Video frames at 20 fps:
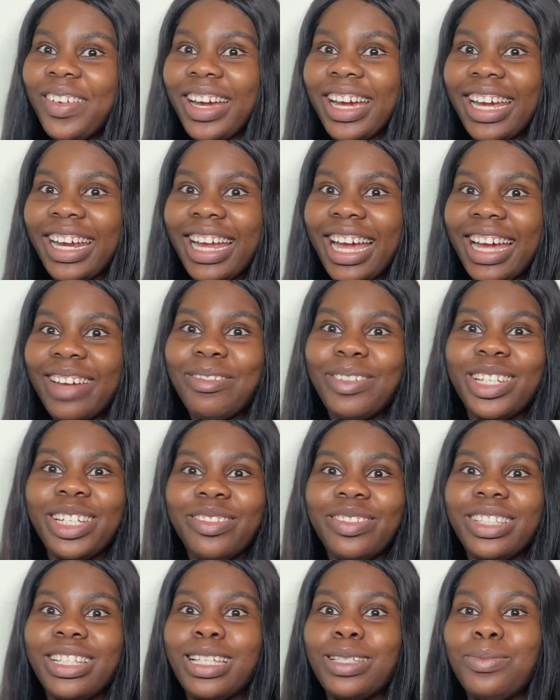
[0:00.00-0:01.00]
right, I
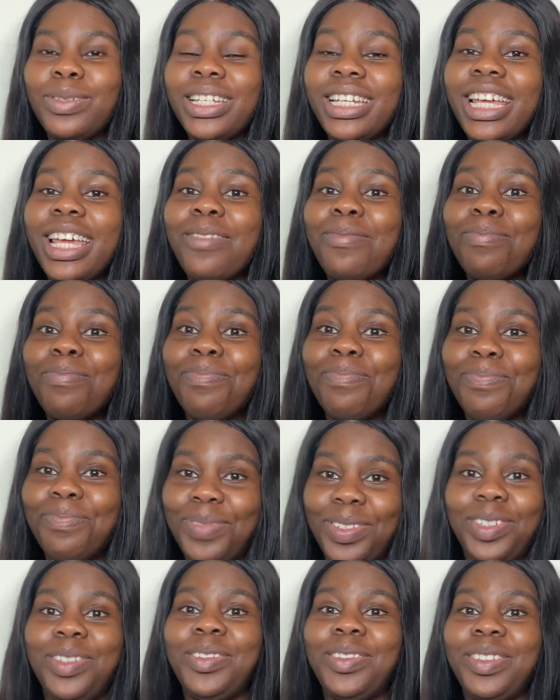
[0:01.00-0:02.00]
believe it has been a
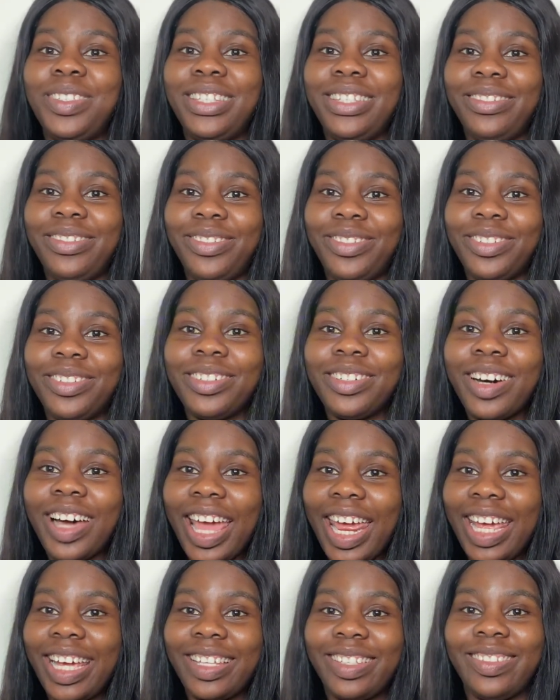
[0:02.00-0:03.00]
beautiful
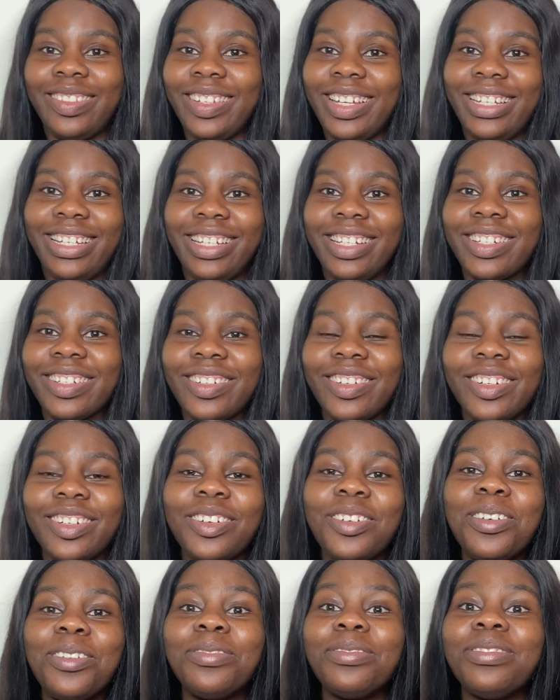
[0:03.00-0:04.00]
explanation
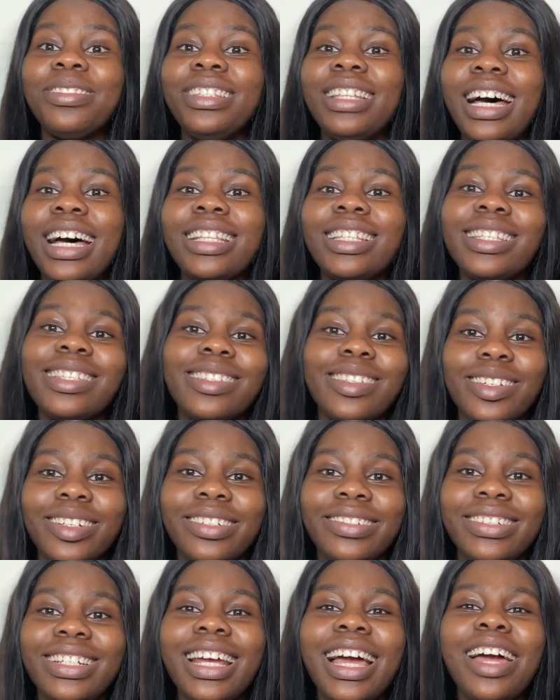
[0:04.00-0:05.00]
of that
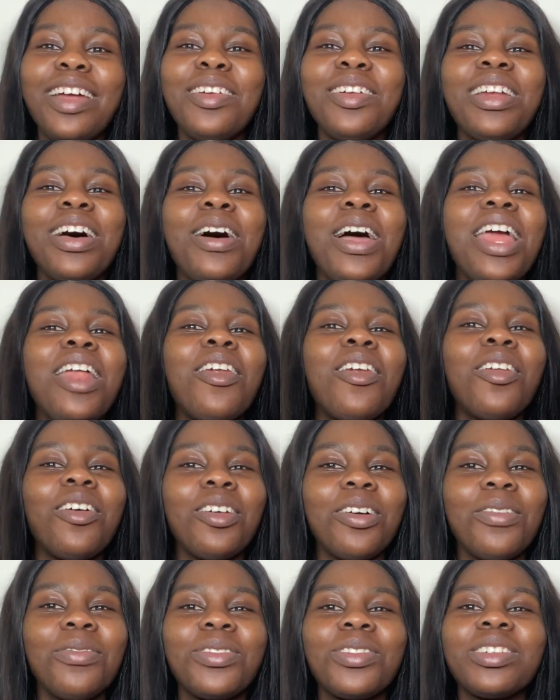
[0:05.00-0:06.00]
theory. I know that a lot
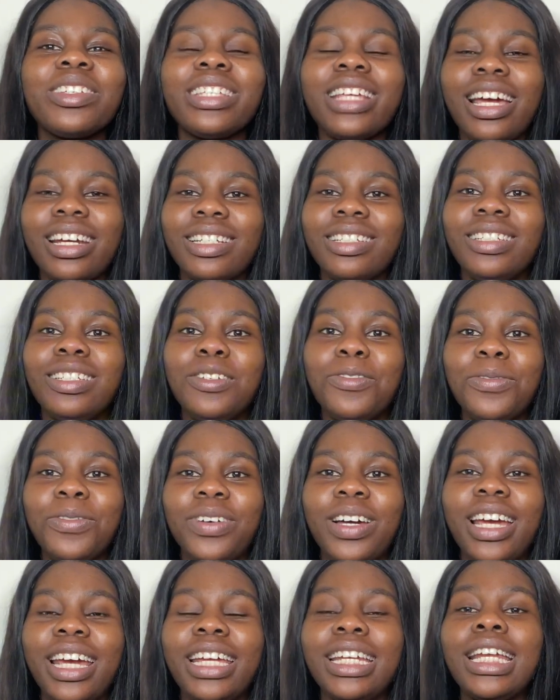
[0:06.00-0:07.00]
of us actually
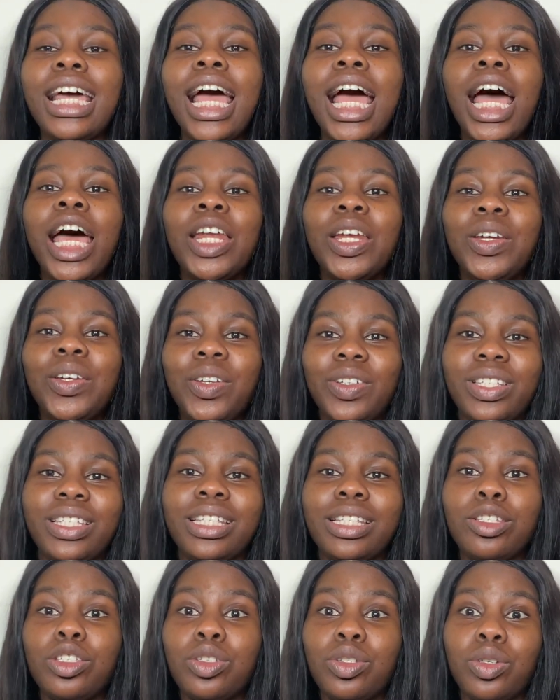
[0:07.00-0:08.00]
find
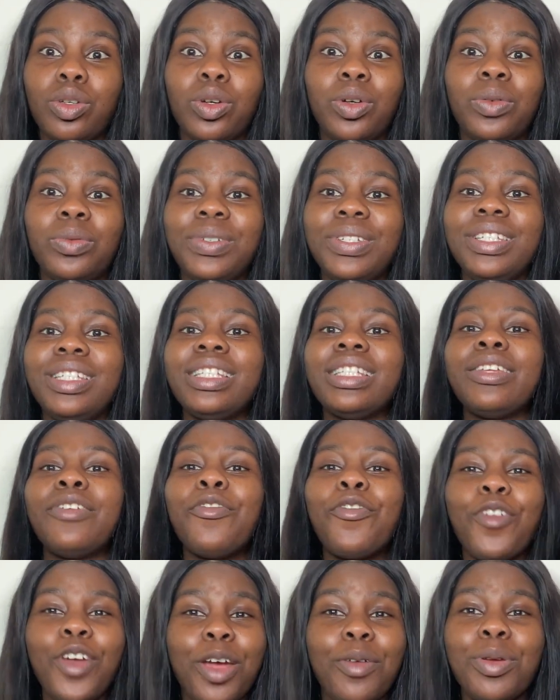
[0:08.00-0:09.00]
nursing theories
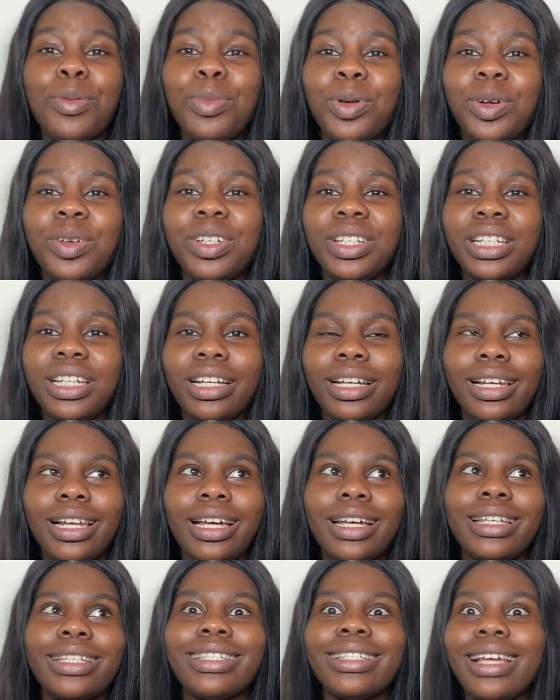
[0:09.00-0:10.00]
very boring in
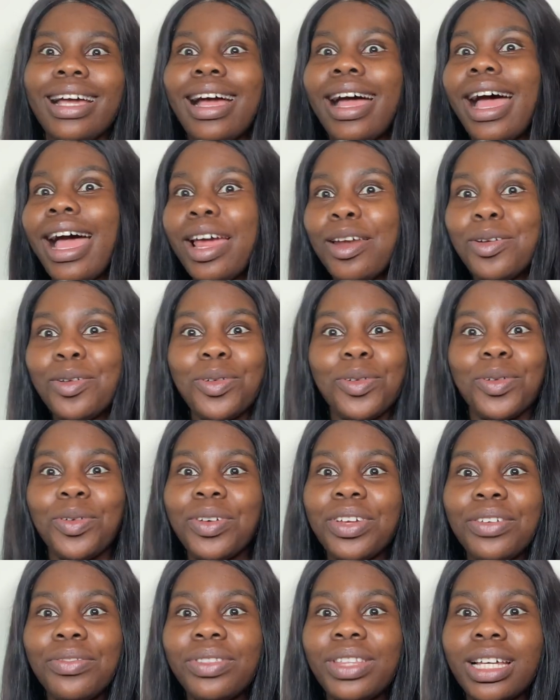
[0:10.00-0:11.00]
class. I don't know
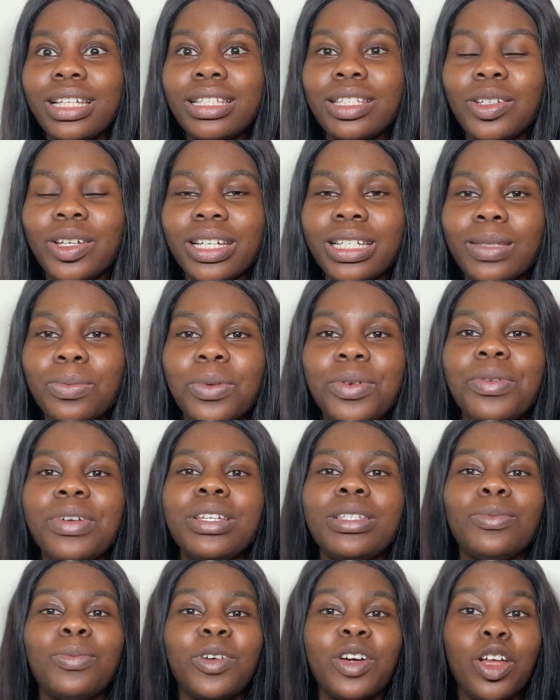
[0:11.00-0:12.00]
if that's your
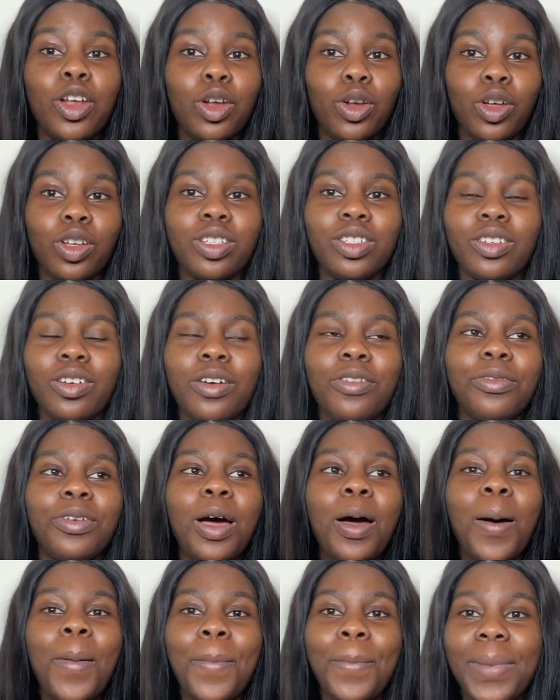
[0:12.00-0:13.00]
experience, but a lot of
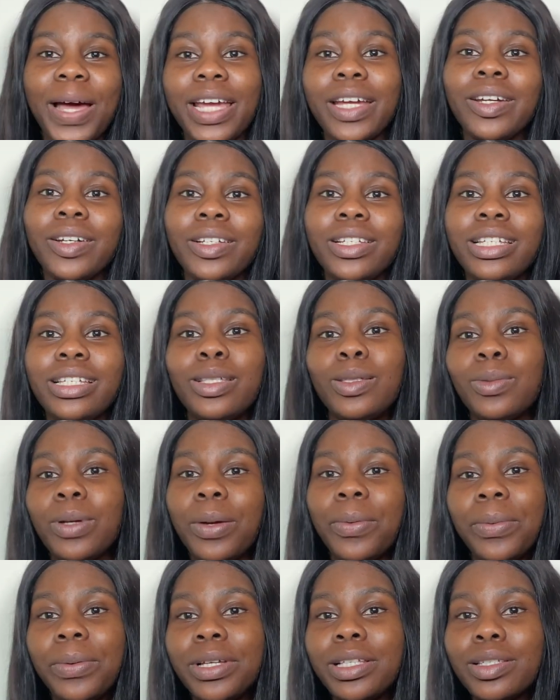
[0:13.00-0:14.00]
my colleagues
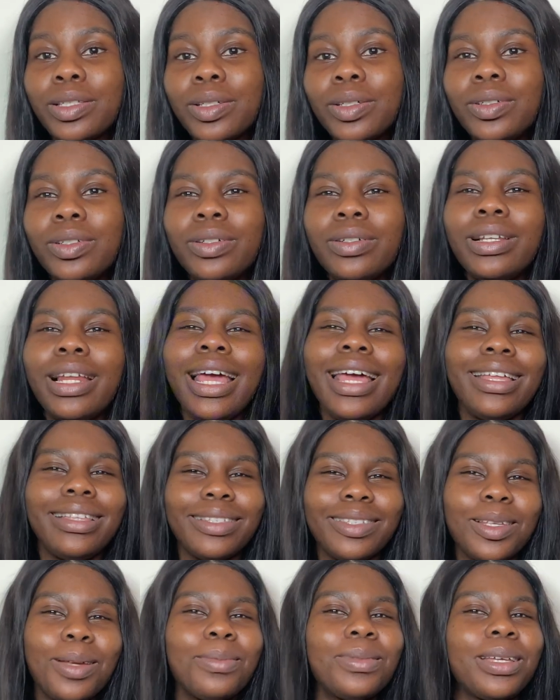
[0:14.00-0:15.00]
when we were in school, and
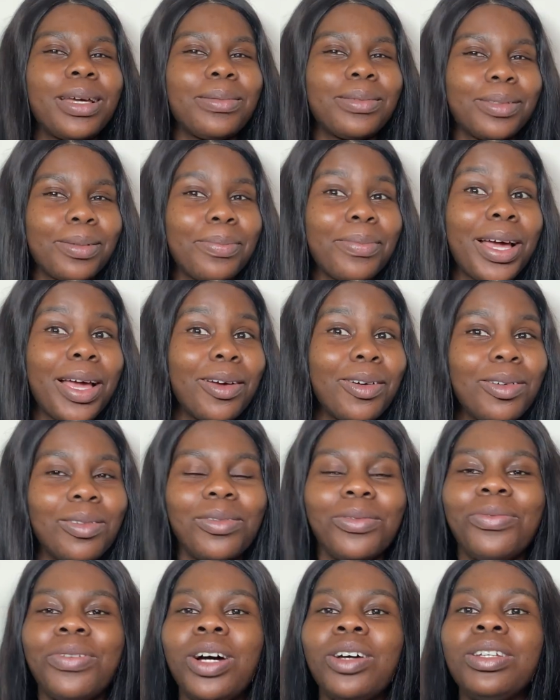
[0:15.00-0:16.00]
sometimes on my
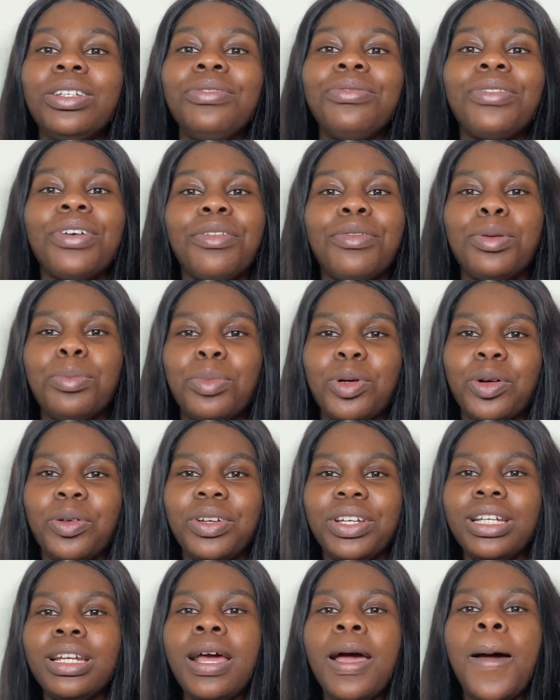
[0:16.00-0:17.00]
own, found it very
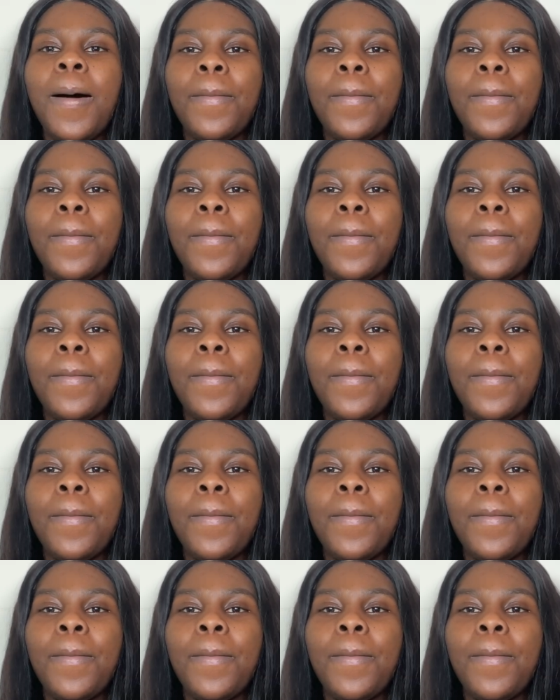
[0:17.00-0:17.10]
boring.